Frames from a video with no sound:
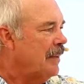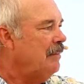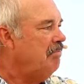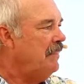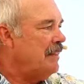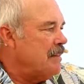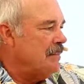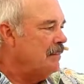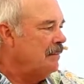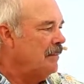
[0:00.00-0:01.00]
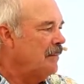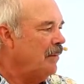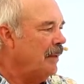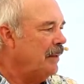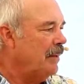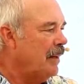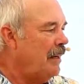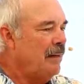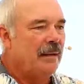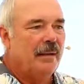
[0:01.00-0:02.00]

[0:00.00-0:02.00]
You know, that's no big deal, right?